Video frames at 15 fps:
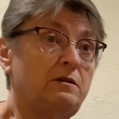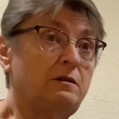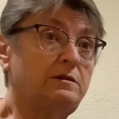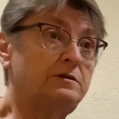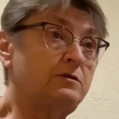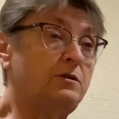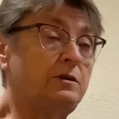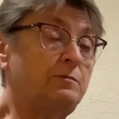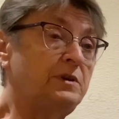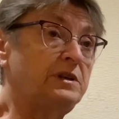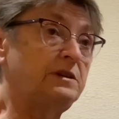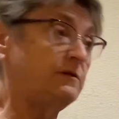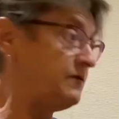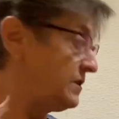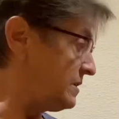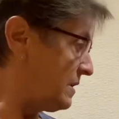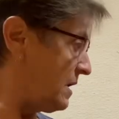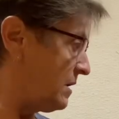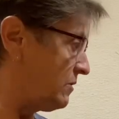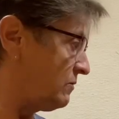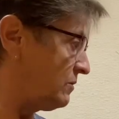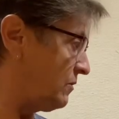it's going to be different. I
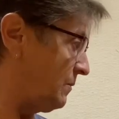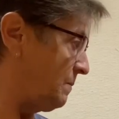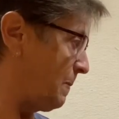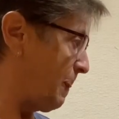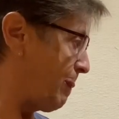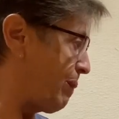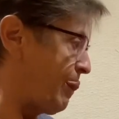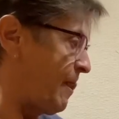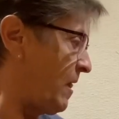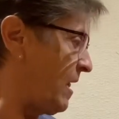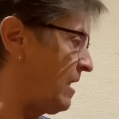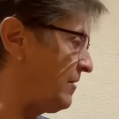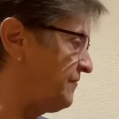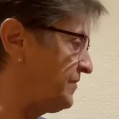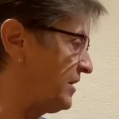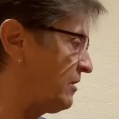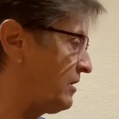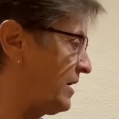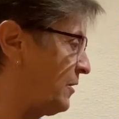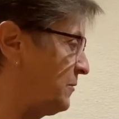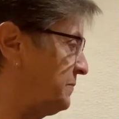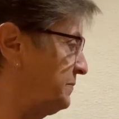don't know. I'll figure it
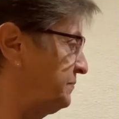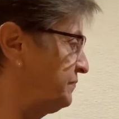out.